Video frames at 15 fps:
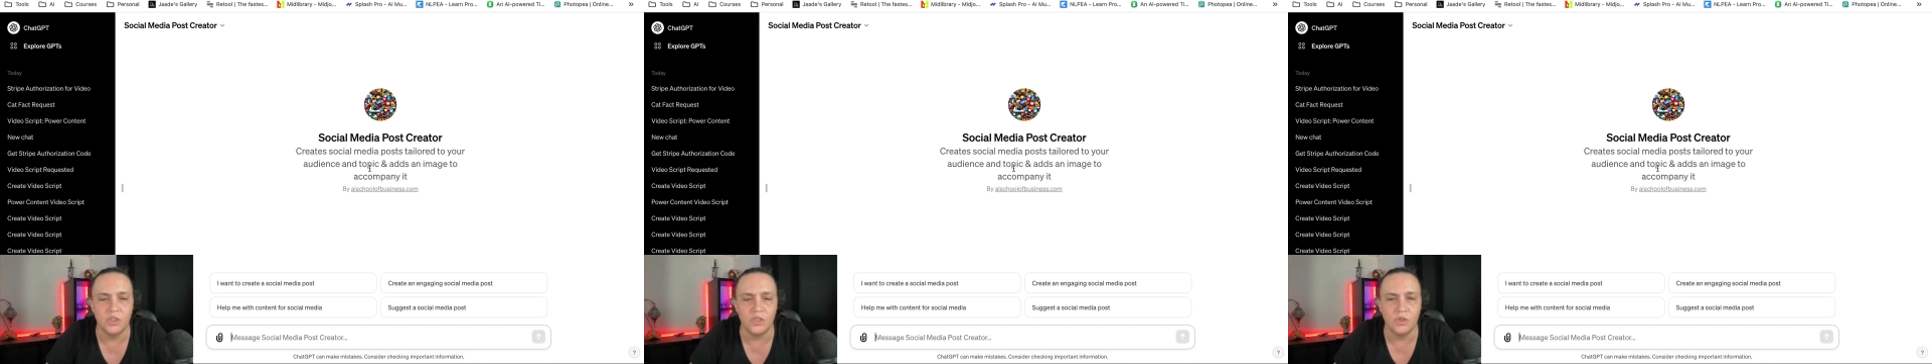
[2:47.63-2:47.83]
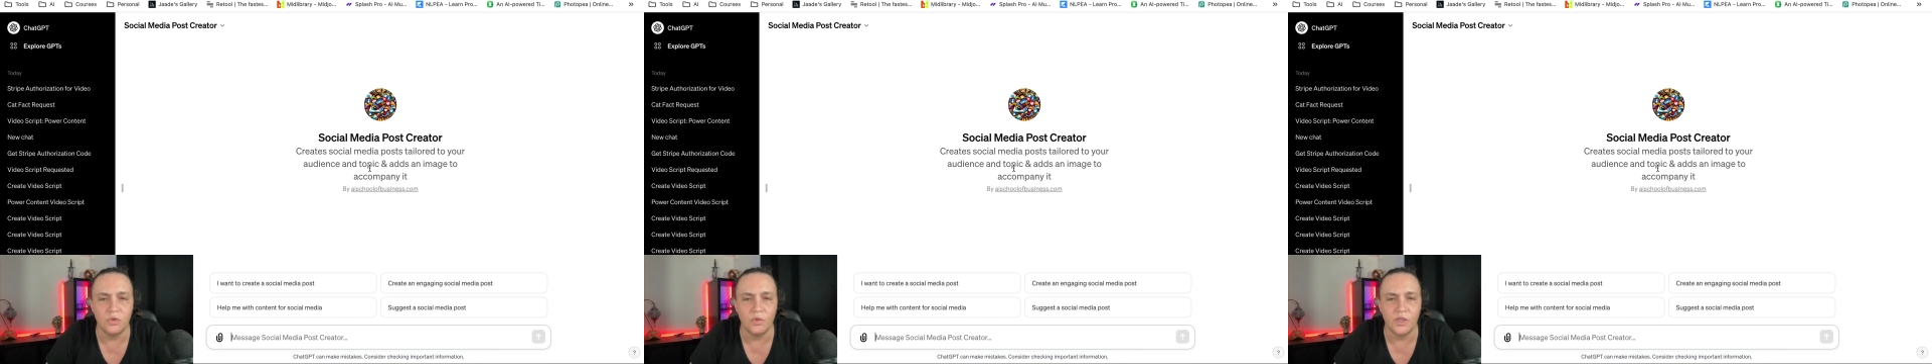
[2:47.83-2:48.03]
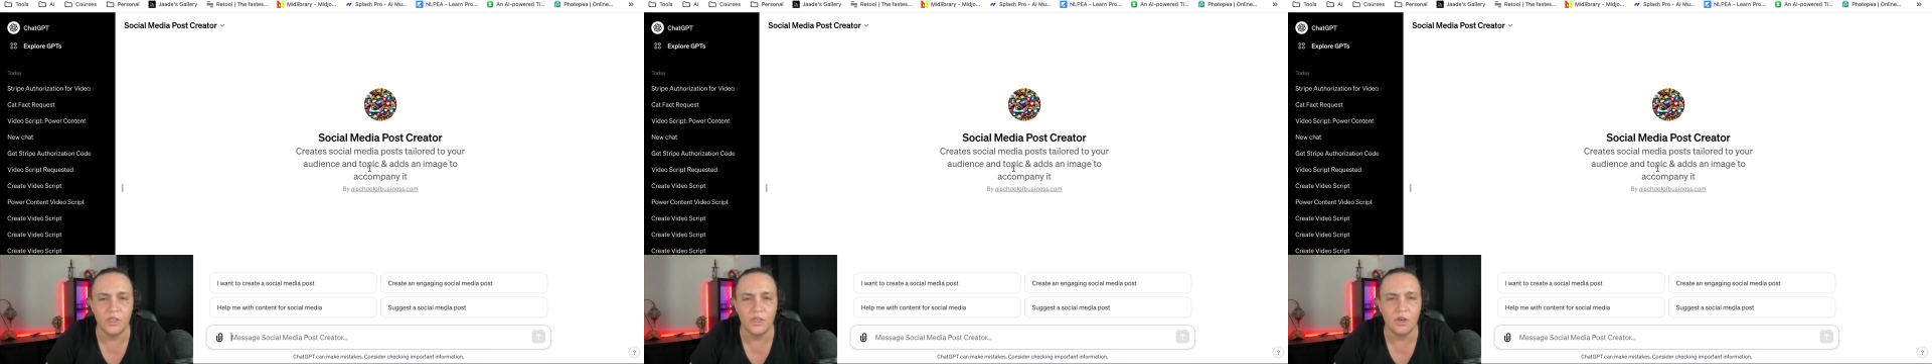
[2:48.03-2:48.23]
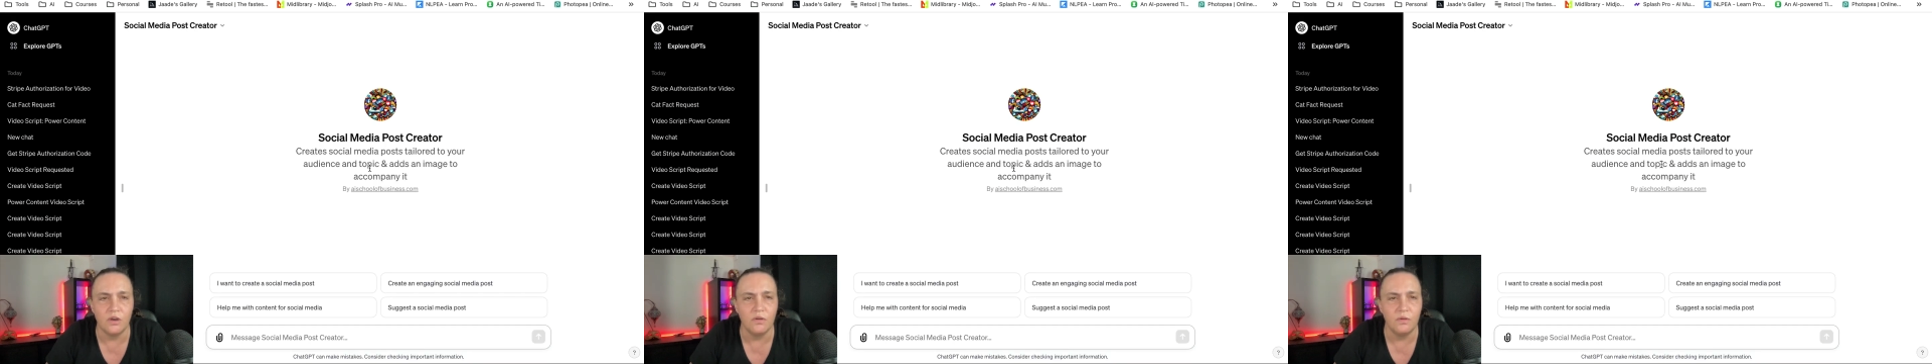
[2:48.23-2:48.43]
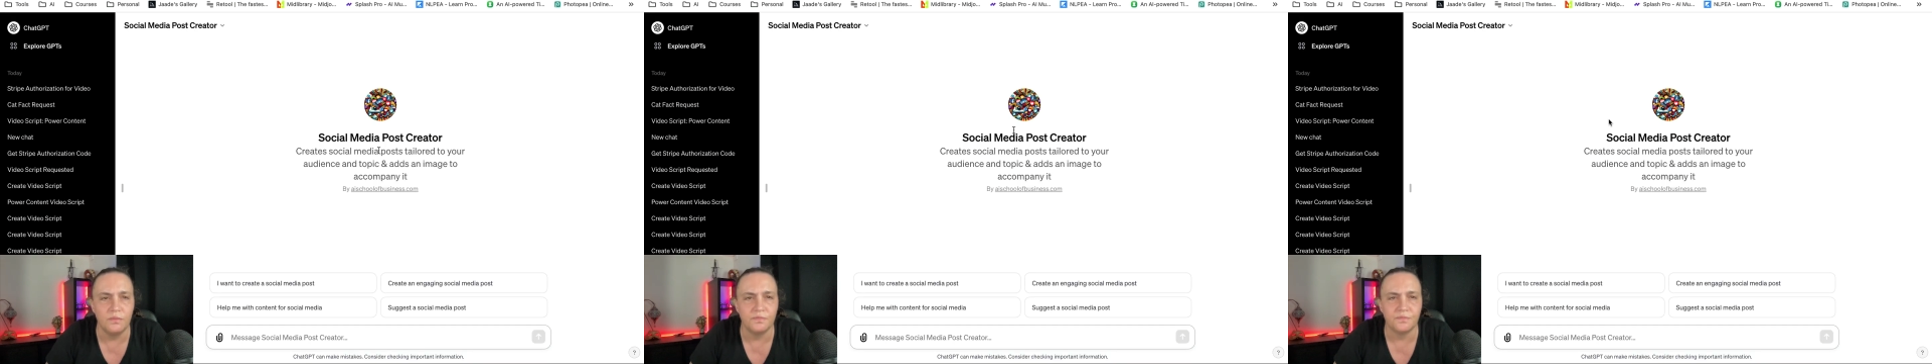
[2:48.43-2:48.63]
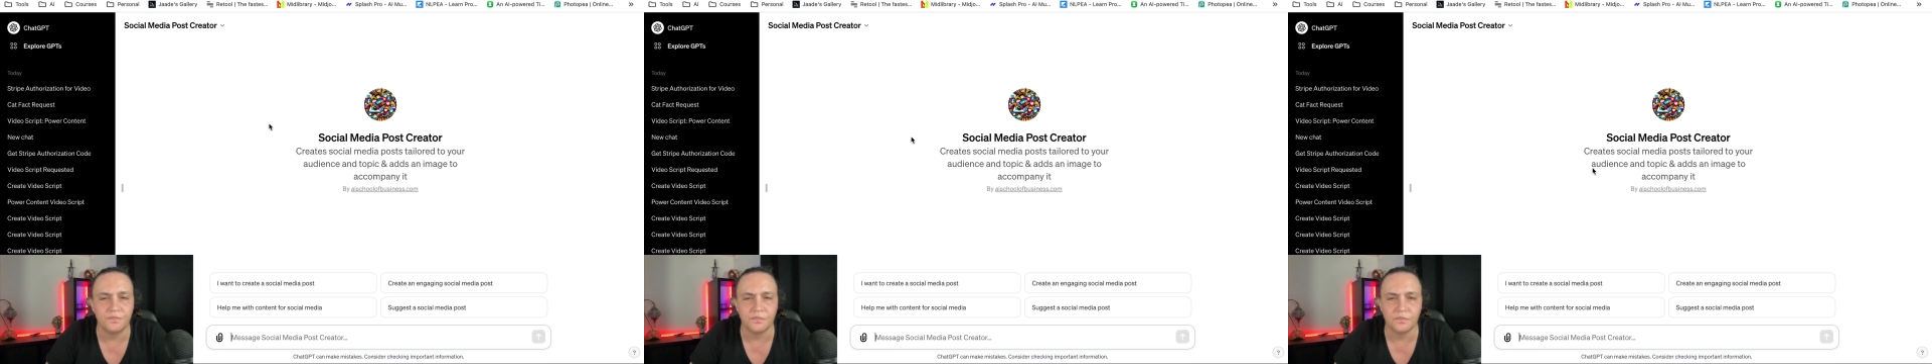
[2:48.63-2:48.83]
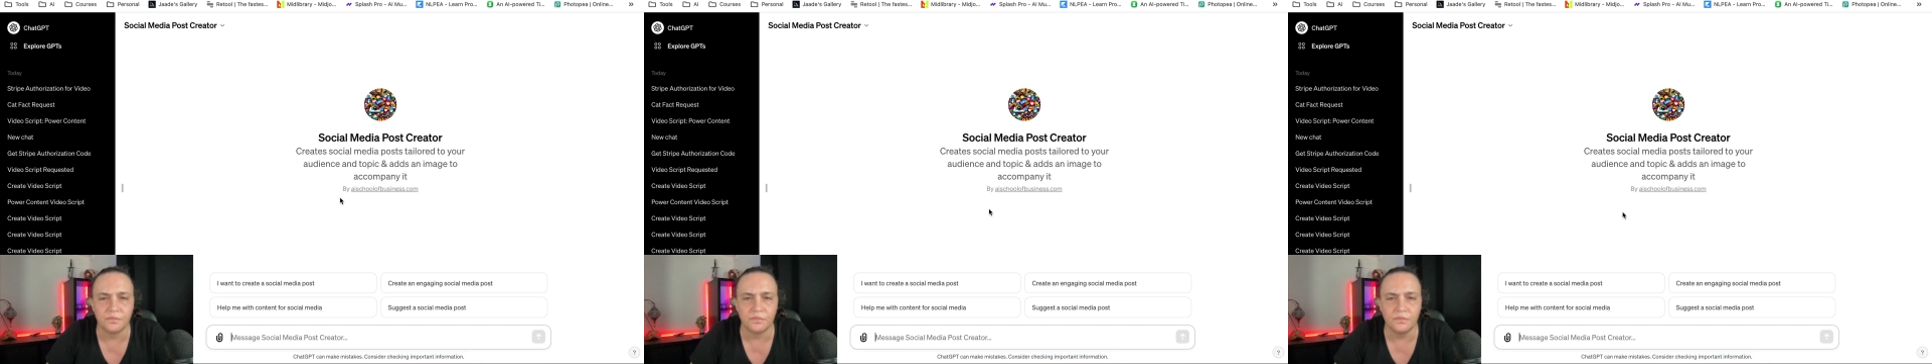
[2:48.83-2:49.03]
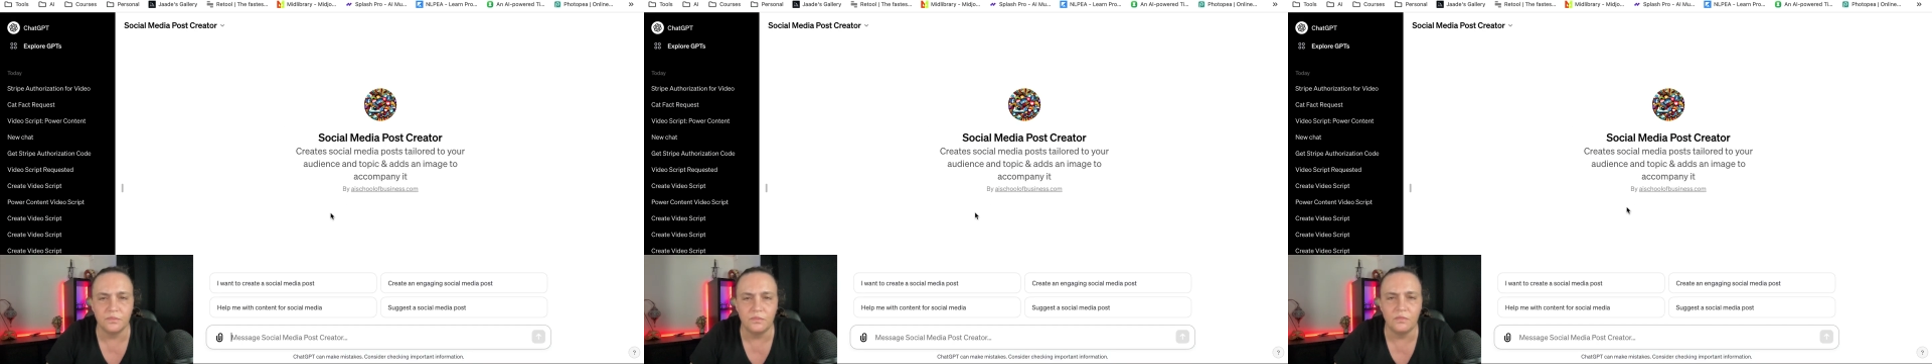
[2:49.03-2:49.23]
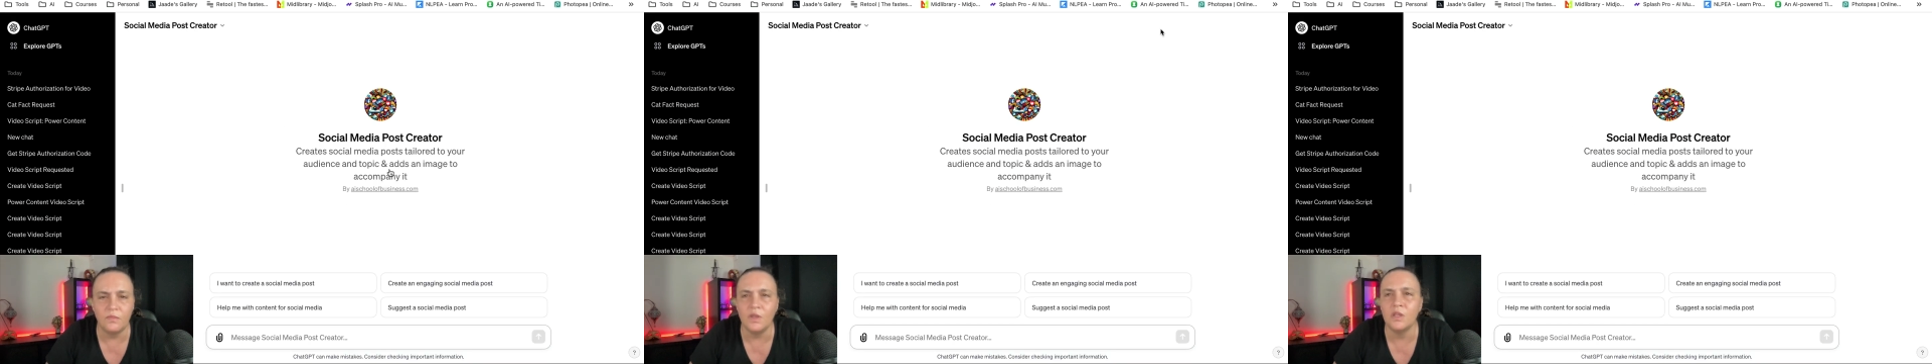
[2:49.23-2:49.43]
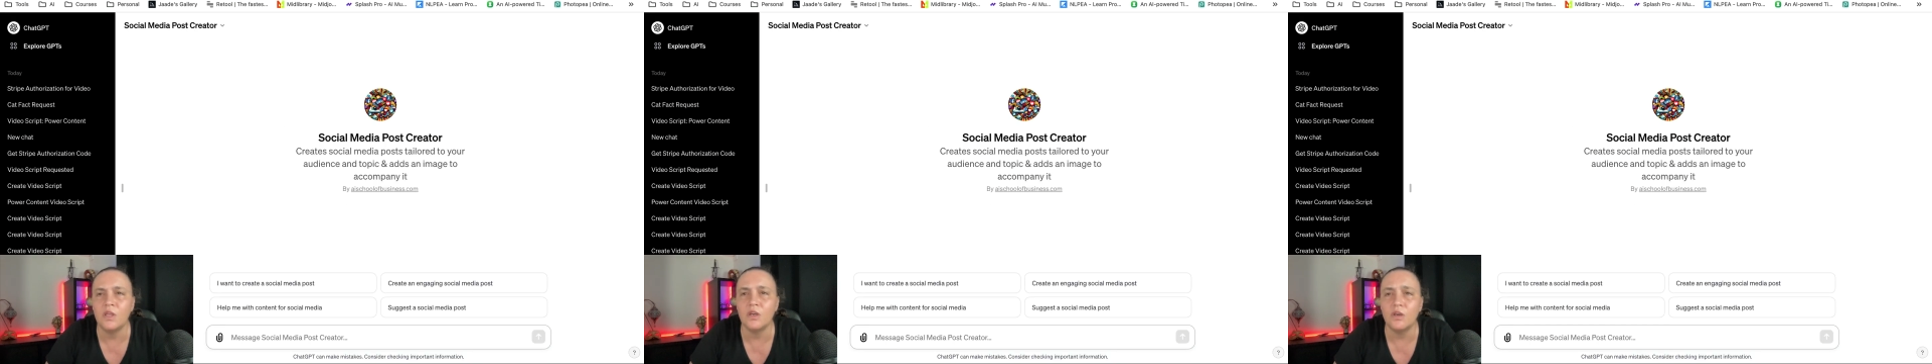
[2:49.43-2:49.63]
new window.
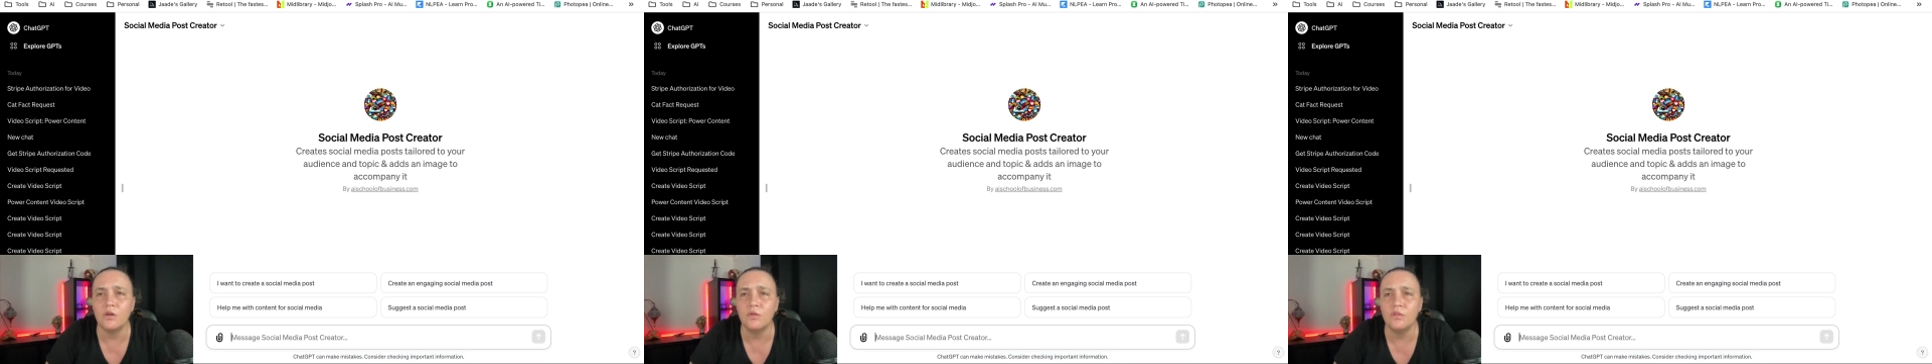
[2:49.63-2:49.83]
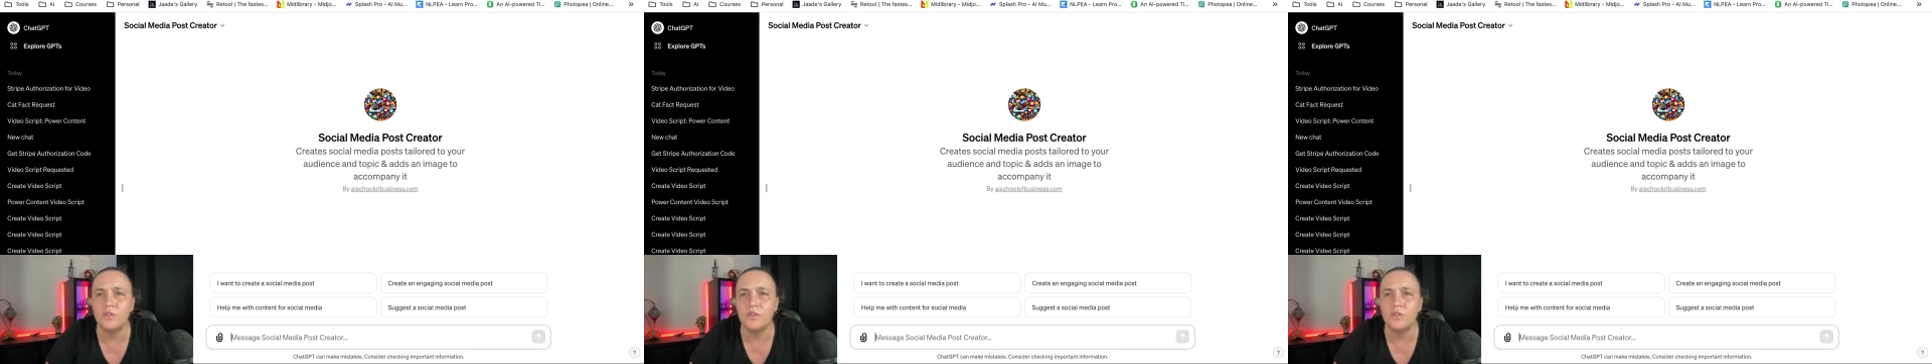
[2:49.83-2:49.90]
There you go.